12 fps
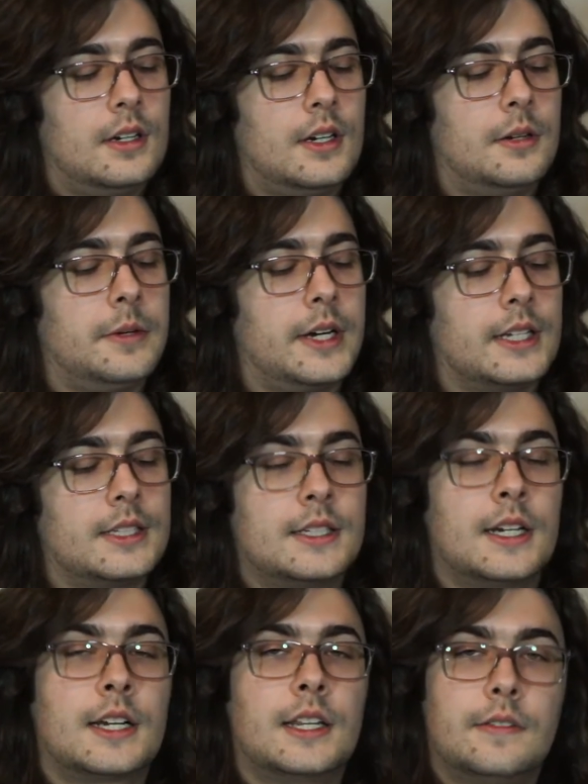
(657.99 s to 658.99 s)
We get
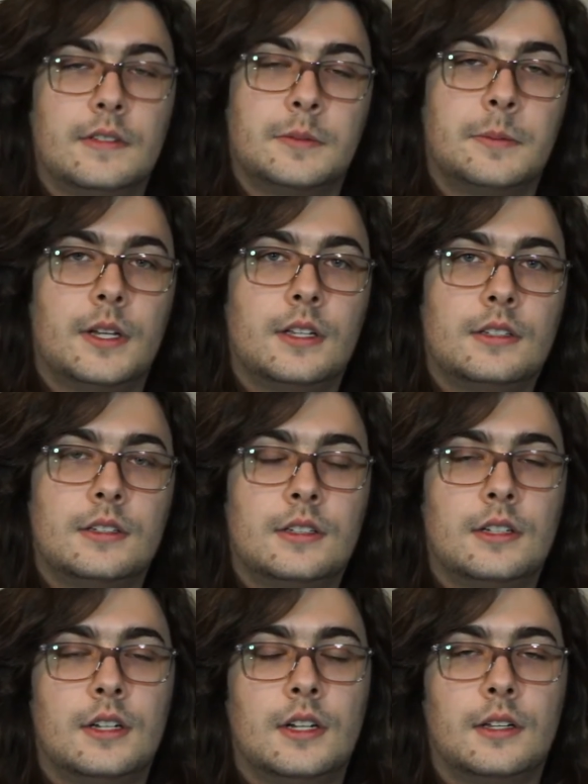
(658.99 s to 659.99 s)
second level
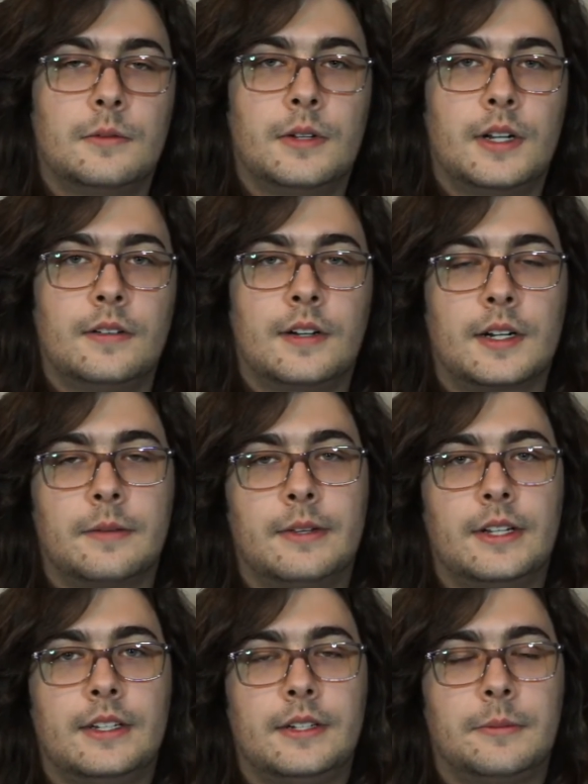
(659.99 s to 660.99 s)
spells. The one I
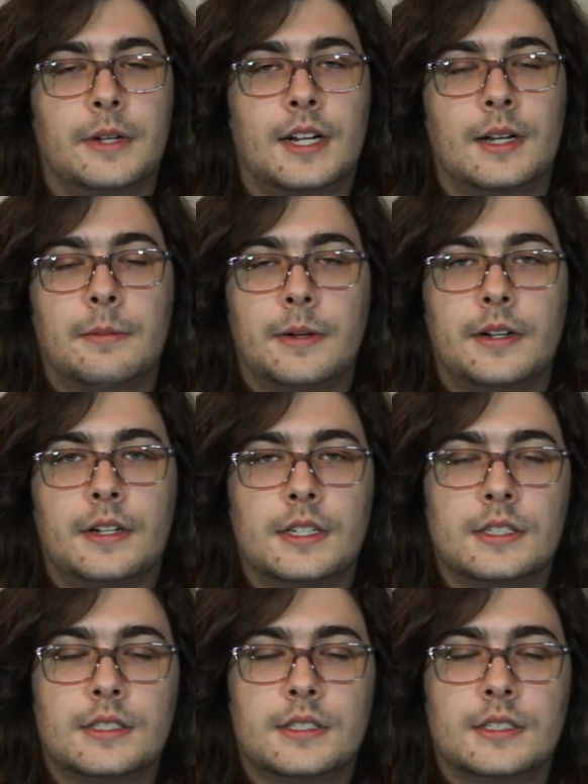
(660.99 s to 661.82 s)
recommend you pick up here is